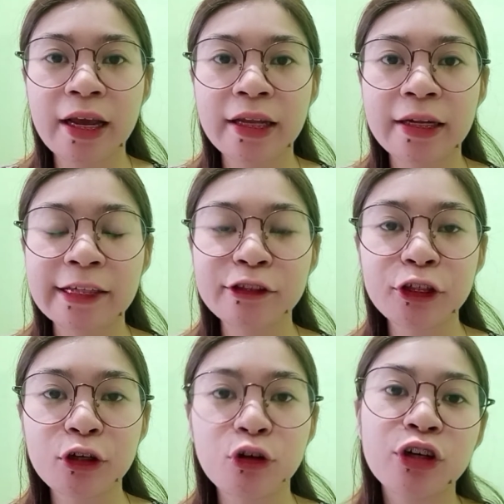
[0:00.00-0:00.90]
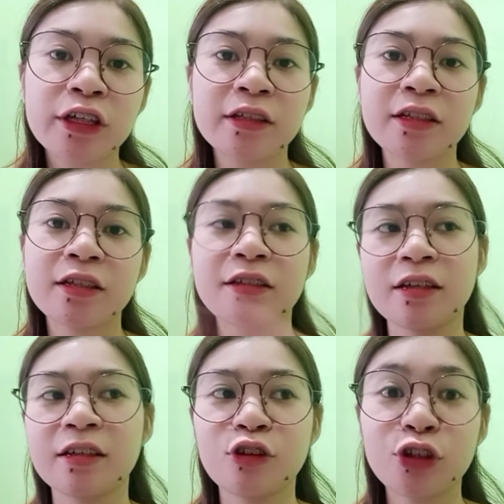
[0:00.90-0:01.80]
And later on,
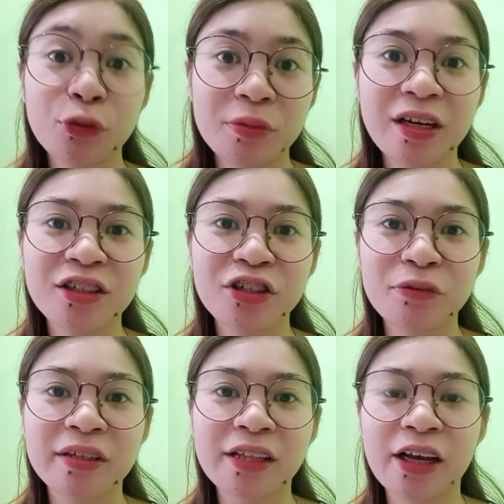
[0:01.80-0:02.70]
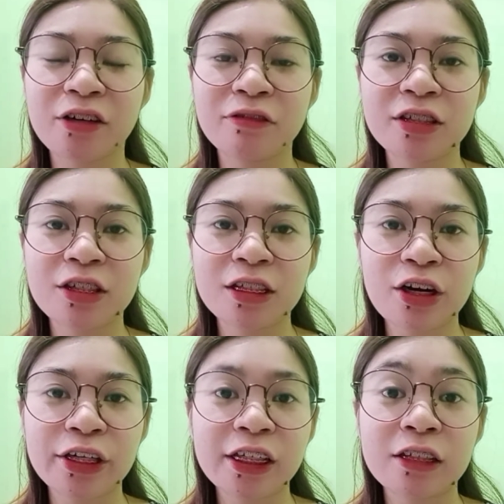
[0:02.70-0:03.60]
concubinage naman tayo, which is
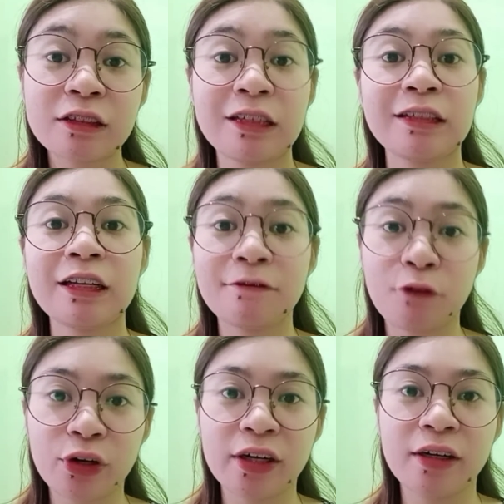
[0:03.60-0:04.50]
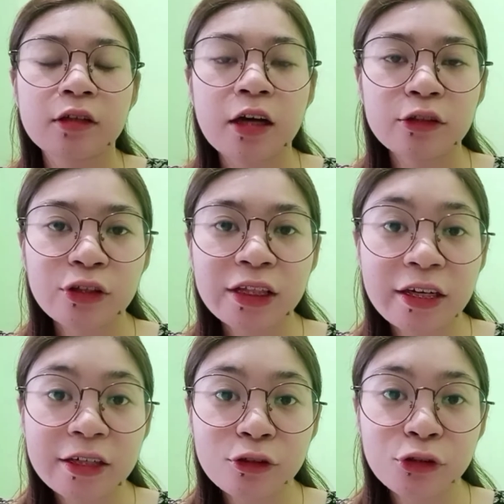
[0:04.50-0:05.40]
Article 334.
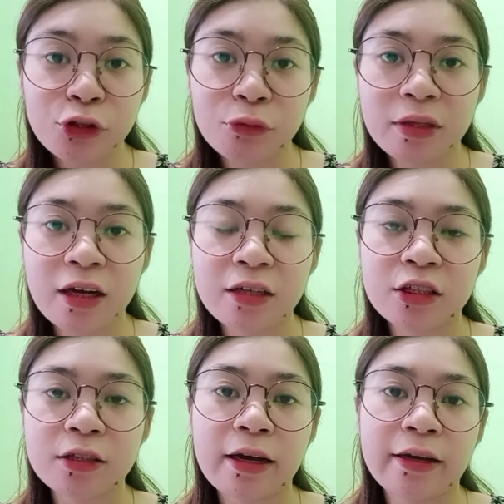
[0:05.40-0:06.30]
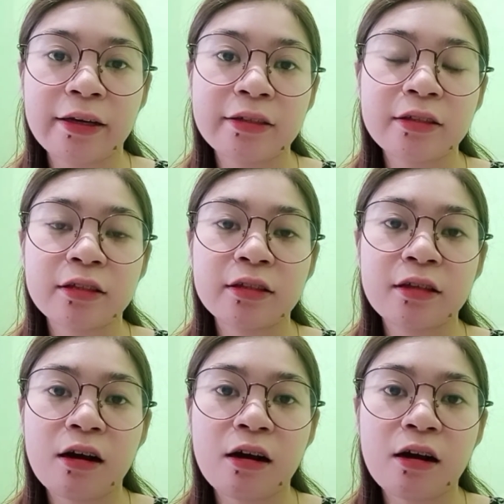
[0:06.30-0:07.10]
Adultery and concubinage, guys,